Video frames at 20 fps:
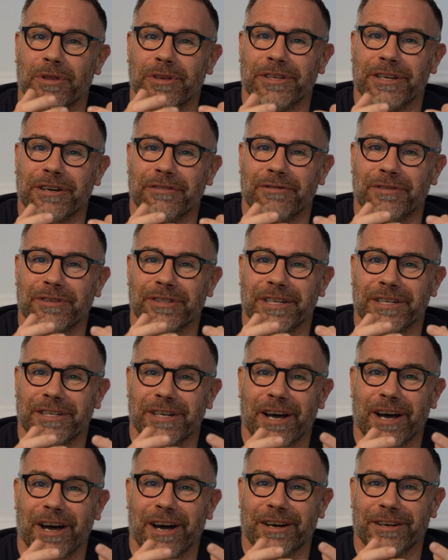the differences
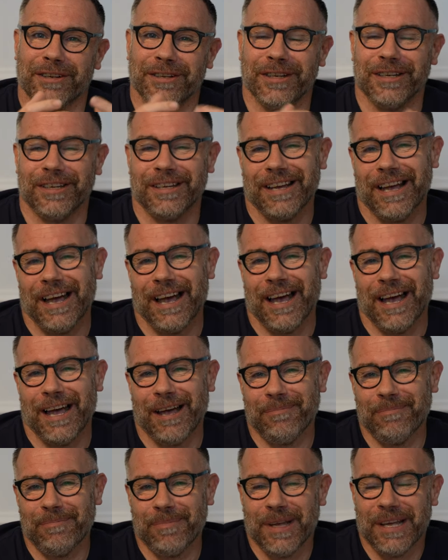are.
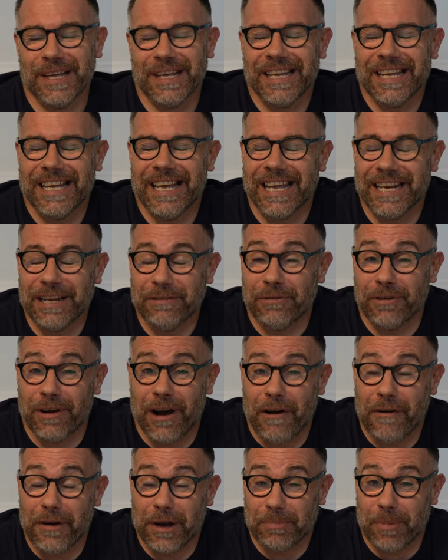And if there
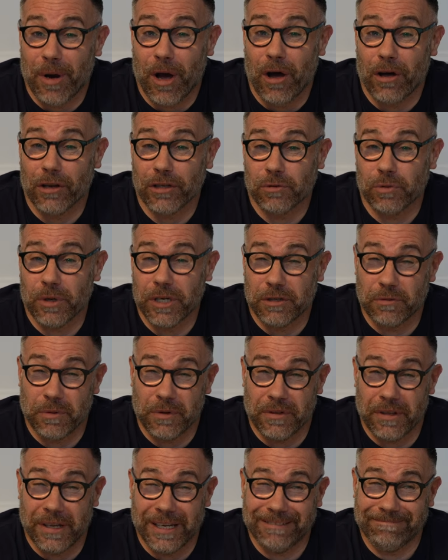are any parts which we
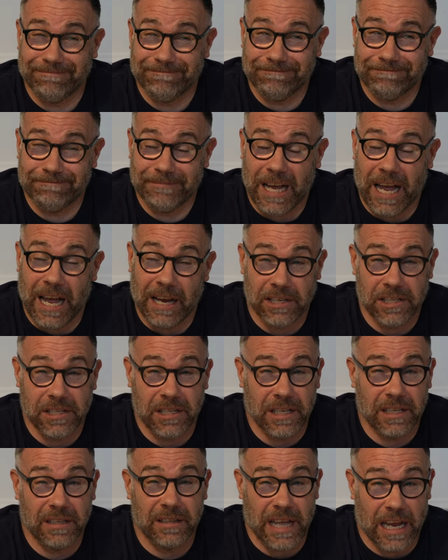think
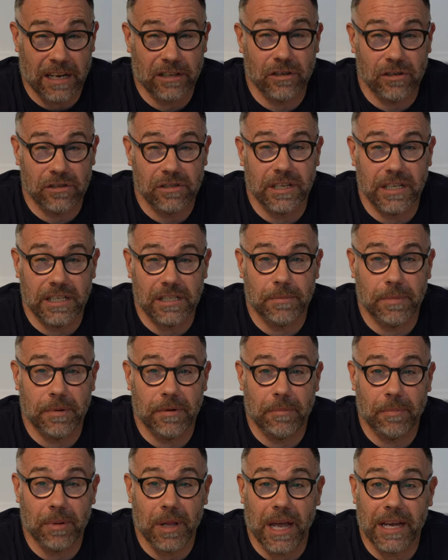actually that does need to be
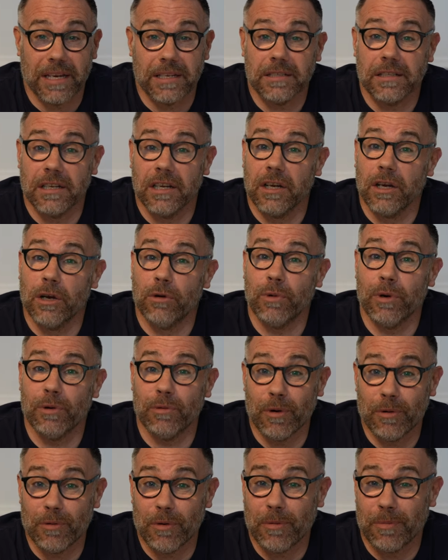replaced, we
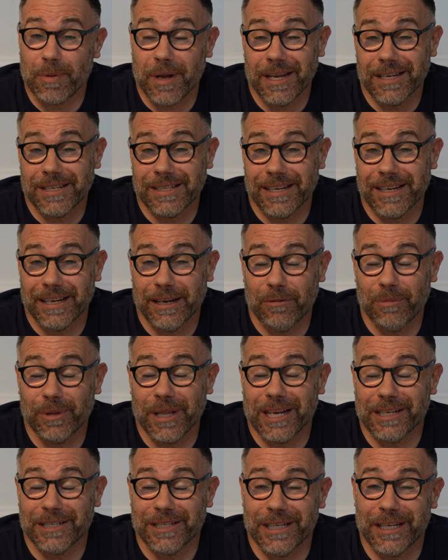will replace it and we'll
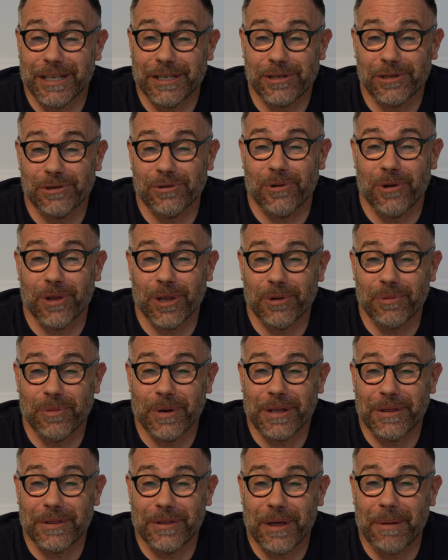actually install it
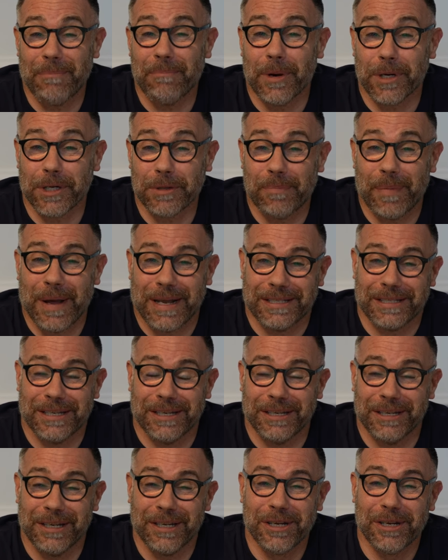with a much
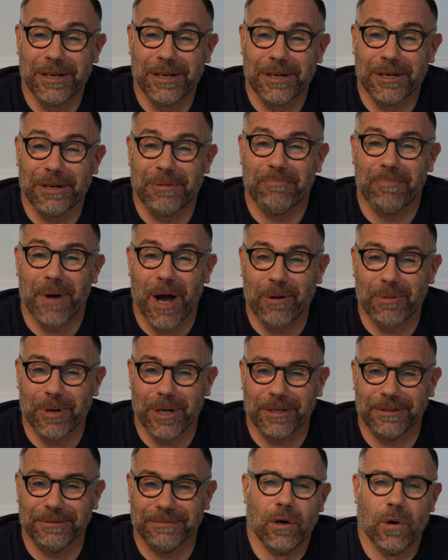better
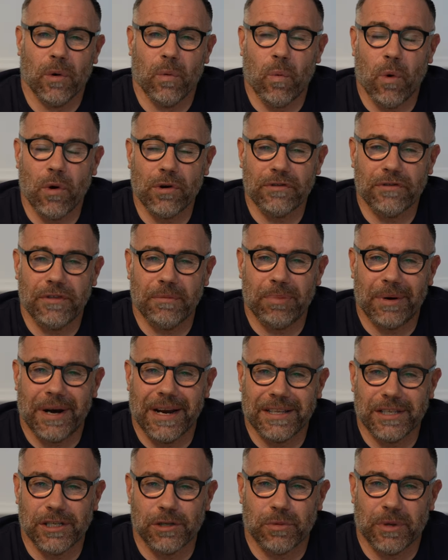component. One of the
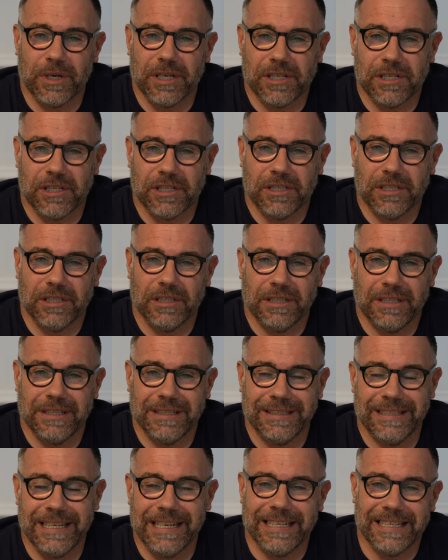brands which
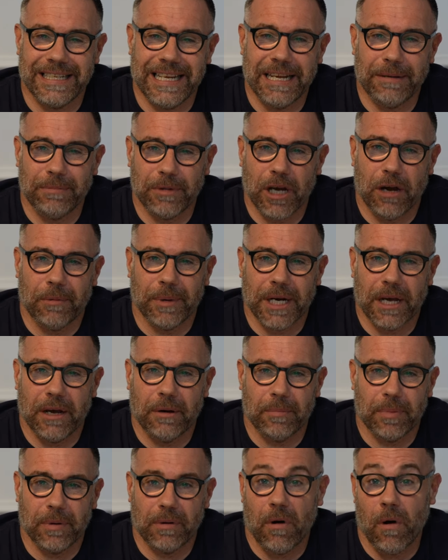did keep coming
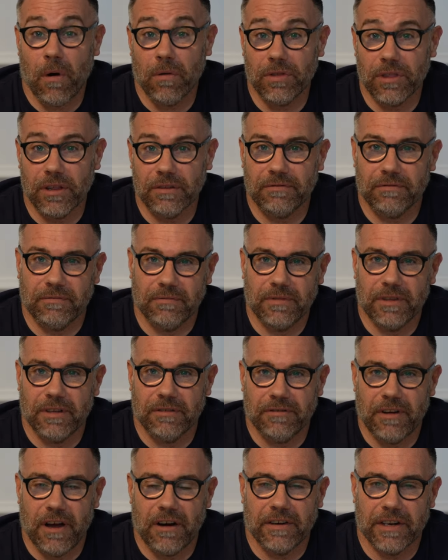up on the
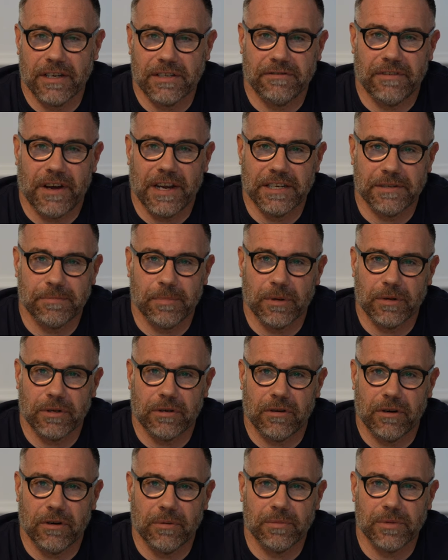various Facebook
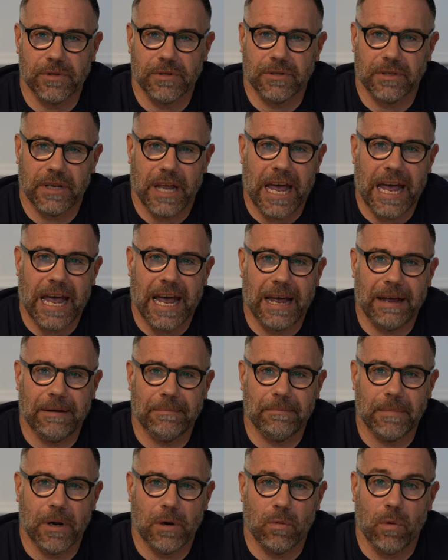groups
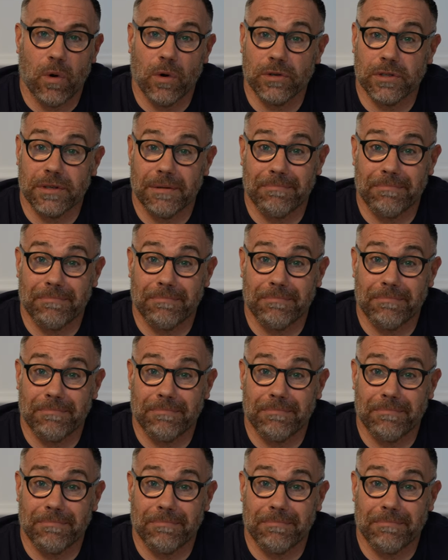was